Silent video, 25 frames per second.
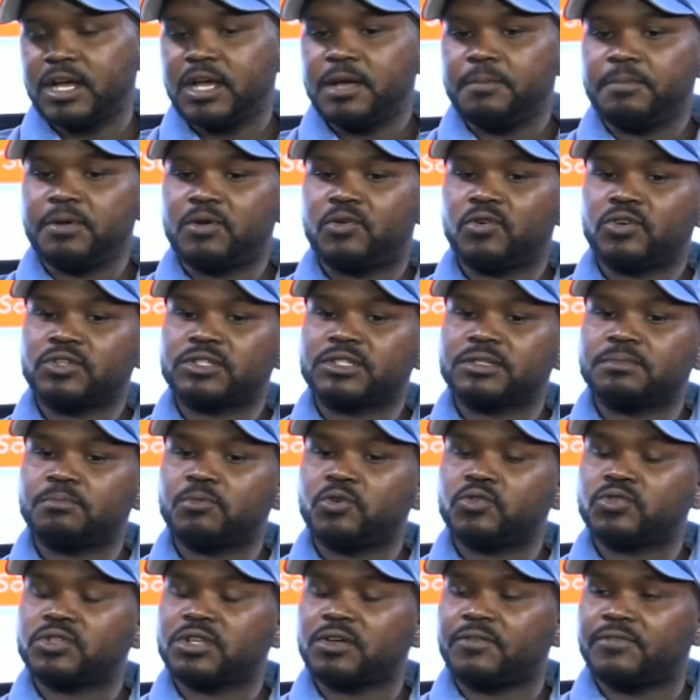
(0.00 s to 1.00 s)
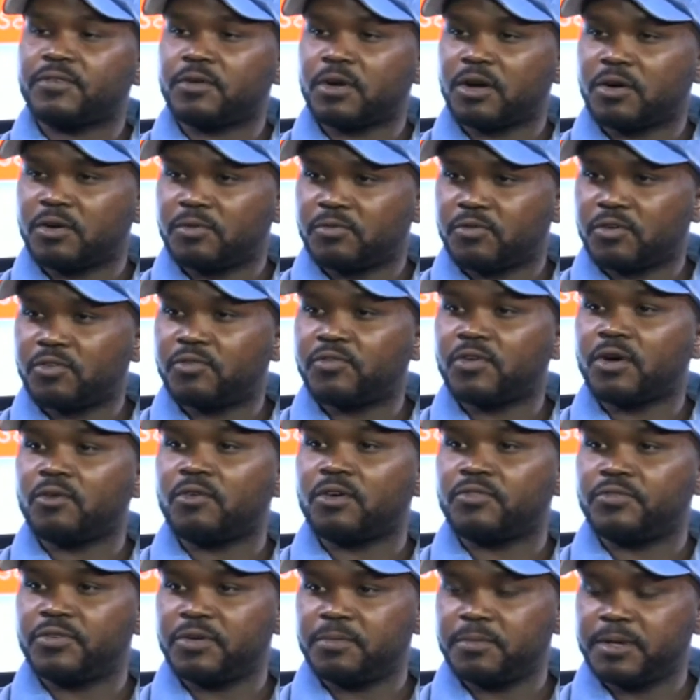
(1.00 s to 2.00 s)
Because most of our
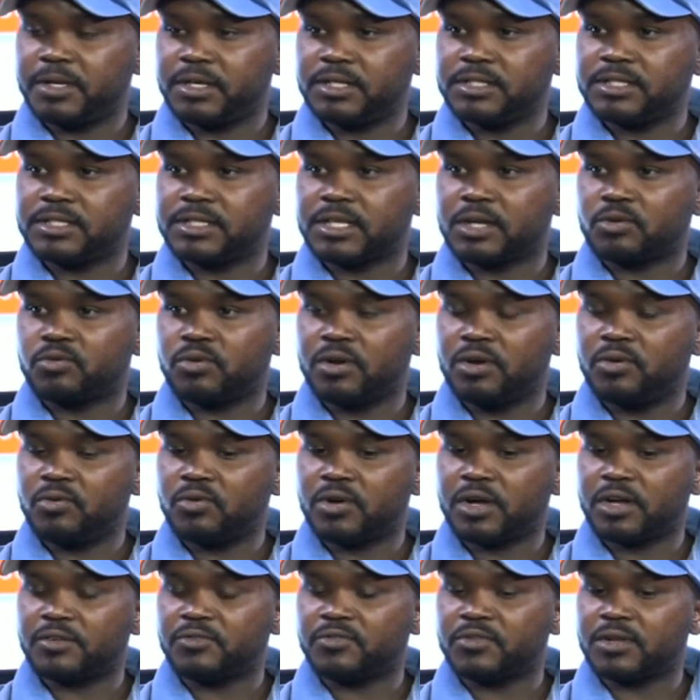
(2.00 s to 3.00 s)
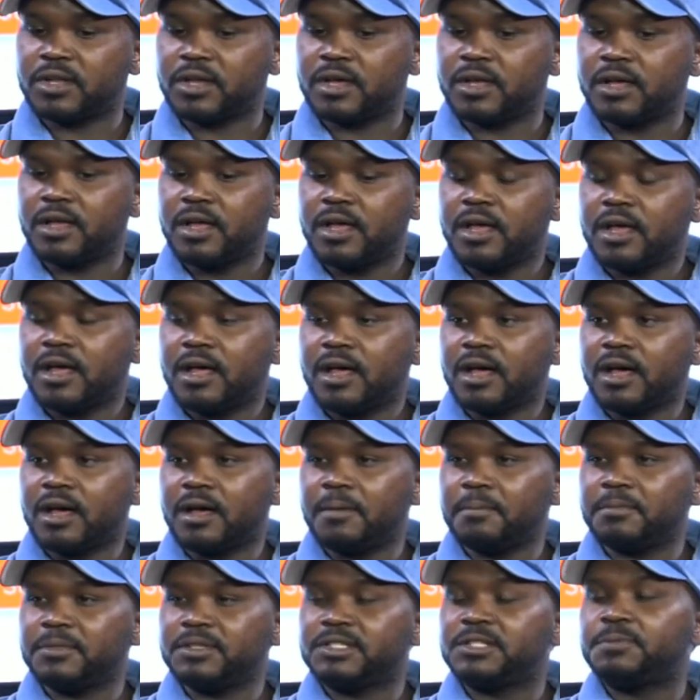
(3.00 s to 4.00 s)
families that we look after,
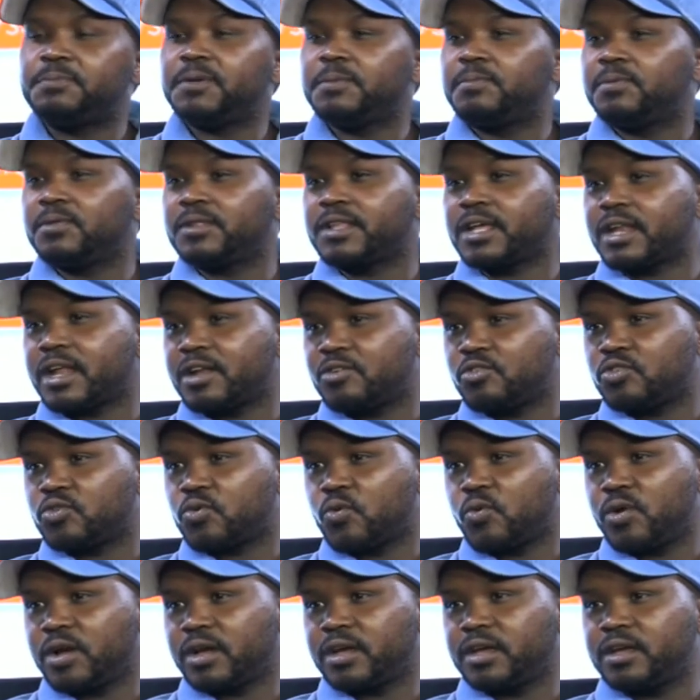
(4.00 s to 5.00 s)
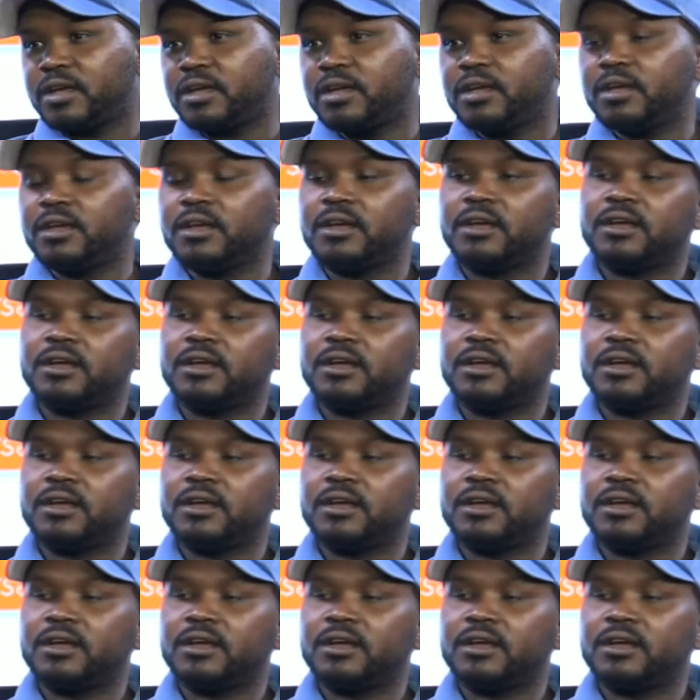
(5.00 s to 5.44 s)
it's people that are not working. It's